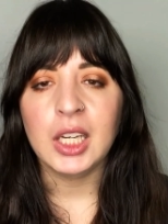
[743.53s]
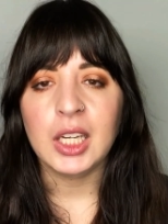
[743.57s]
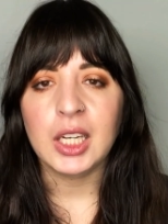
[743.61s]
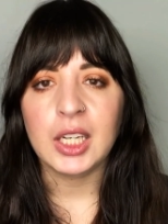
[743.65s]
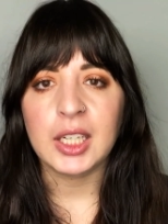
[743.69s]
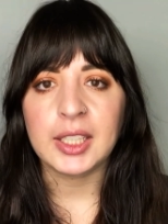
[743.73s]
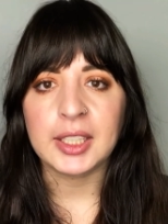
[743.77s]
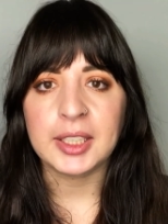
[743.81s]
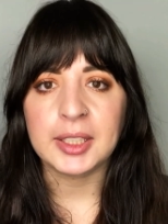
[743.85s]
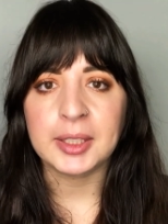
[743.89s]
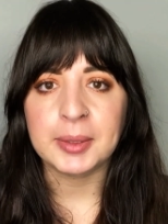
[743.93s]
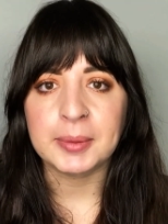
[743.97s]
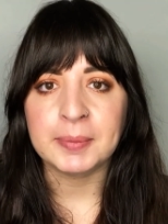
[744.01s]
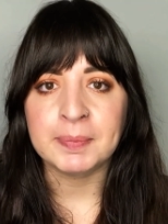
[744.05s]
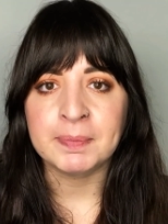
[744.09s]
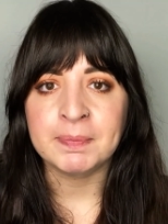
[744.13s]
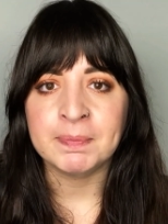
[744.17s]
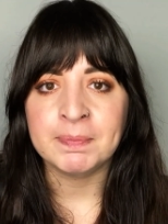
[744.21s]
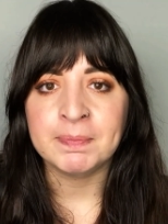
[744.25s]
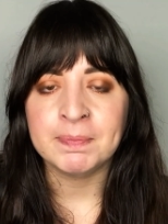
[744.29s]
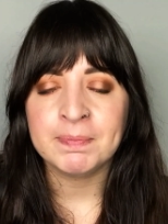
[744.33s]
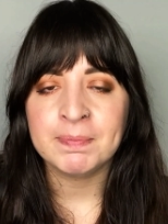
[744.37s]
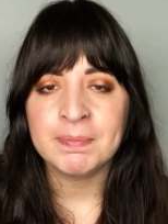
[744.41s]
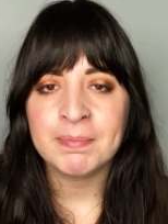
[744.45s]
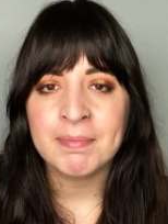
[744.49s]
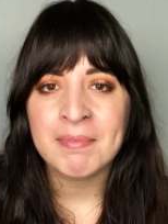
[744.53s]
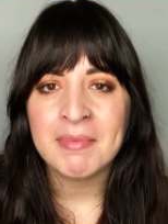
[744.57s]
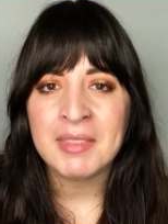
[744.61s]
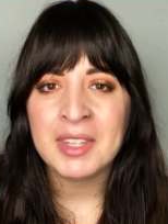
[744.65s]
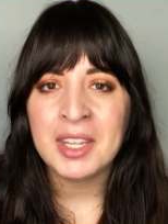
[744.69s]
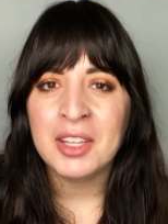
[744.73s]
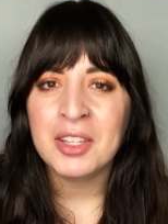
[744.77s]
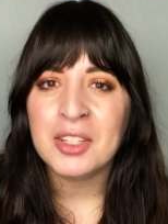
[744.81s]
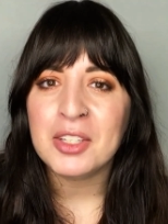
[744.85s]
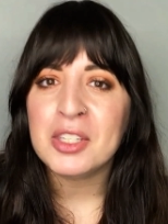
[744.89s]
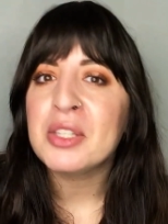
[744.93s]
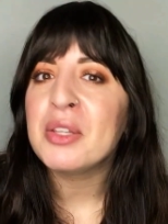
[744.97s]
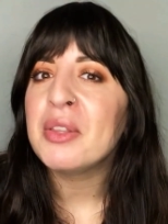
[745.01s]

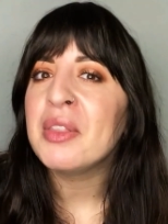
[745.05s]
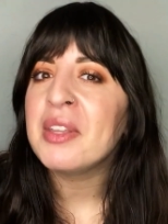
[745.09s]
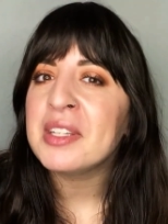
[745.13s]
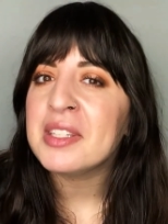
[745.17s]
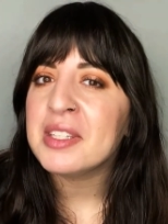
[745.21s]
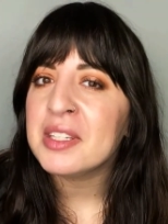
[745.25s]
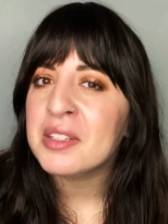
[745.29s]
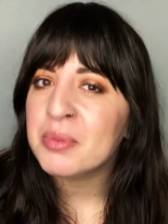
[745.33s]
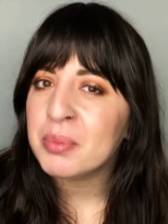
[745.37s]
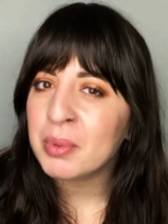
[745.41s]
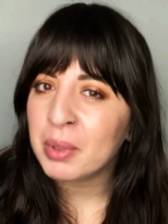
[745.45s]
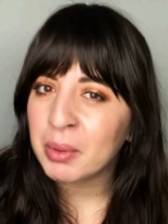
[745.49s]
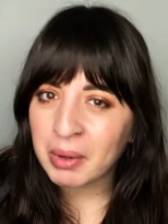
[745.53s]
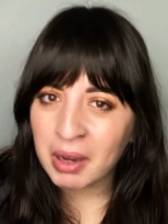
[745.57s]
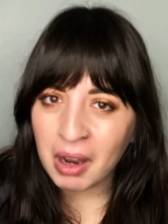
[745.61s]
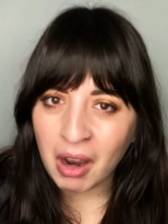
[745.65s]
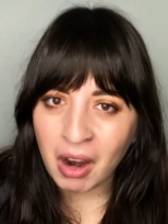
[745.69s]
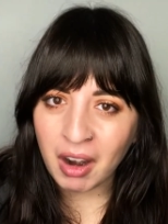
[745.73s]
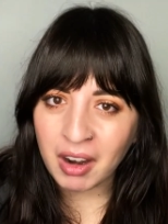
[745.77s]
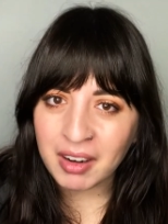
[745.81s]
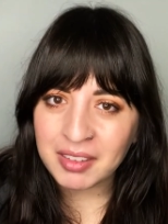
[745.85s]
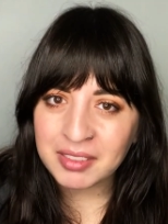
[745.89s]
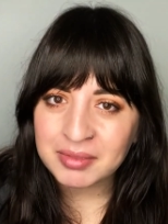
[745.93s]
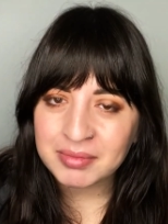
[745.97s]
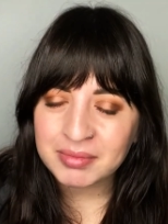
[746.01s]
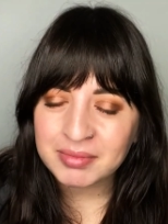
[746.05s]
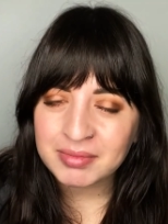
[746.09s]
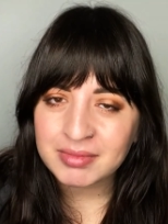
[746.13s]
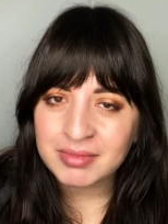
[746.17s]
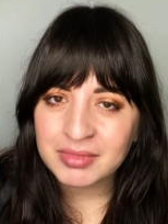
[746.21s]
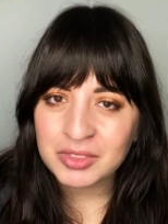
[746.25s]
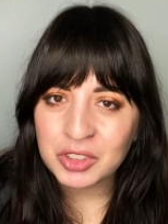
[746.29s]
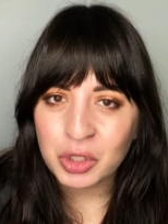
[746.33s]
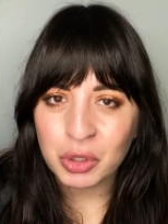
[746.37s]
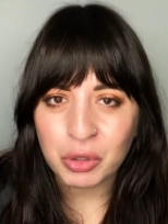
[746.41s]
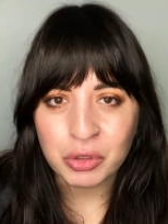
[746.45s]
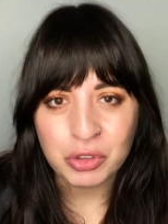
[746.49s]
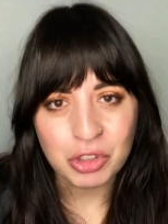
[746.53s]
So this is where we are.
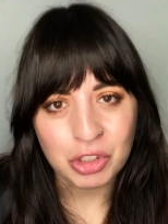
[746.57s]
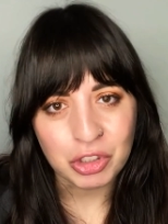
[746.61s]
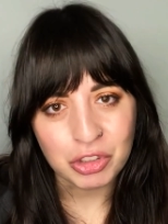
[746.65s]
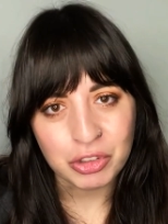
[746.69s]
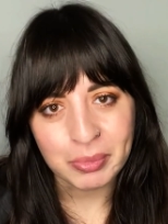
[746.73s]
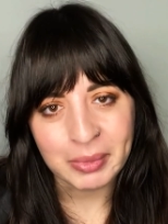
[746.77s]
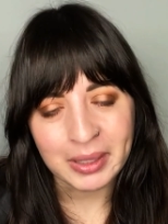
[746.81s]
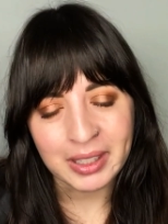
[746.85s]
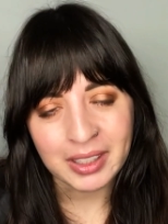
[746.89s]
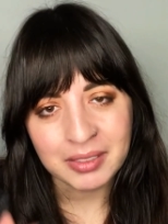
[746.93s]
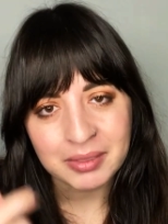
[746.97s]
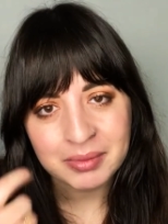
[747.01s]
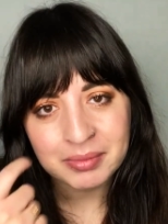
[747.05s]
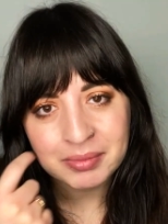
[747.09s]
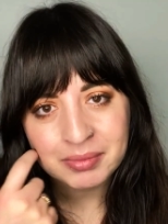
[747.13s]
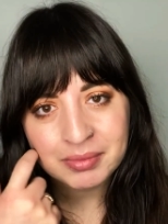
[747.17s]
Don't judge me.